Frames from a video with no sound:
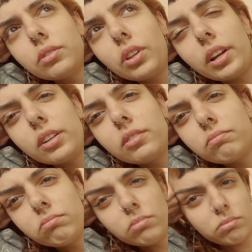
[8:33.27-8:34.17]
Like,
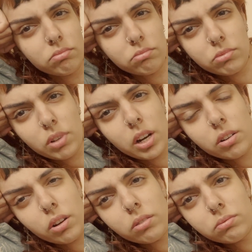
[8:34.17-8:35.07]
I don't
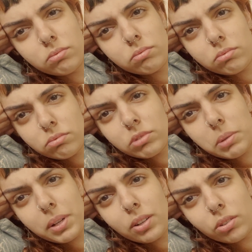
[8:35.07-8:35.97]
know.
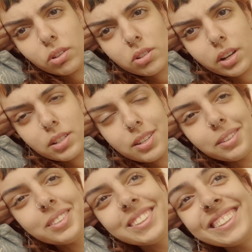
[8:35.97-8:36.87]
Something along those lines.
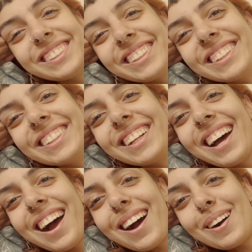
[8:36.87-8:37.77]

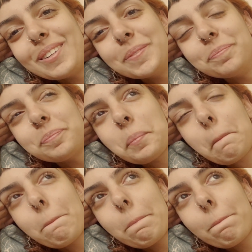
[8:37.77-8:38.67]

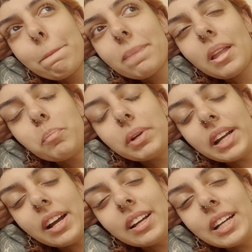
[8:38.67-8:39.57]
But
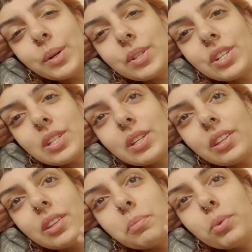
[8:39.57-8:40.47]
yeah, it was just,
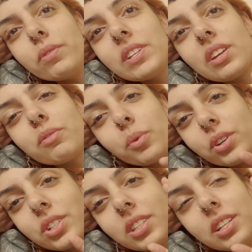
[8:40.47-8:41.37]
the movies I've
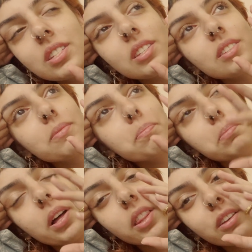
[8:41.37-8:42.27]
watched this
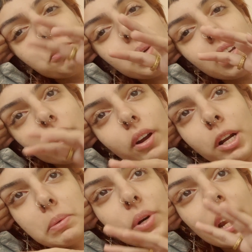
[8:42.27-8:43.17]
month have been
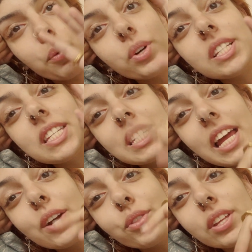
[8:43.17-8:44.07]
incredible, and I want to
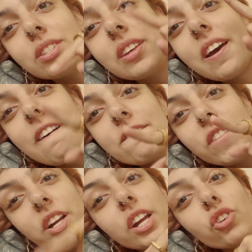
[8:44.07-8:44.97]
stay on this
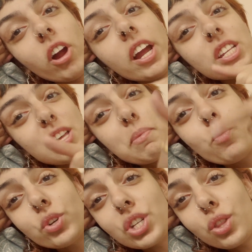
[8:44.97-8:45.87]
fucking grind because I've been
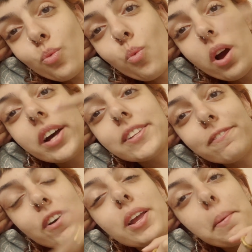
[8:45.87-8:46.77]
watching the worst
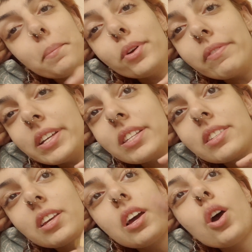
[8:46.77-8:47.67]
fucking
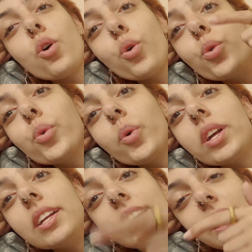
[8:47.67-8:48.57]
movies all
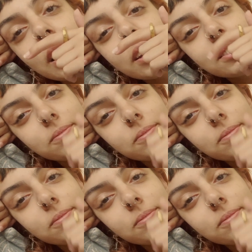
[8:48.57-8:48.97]
year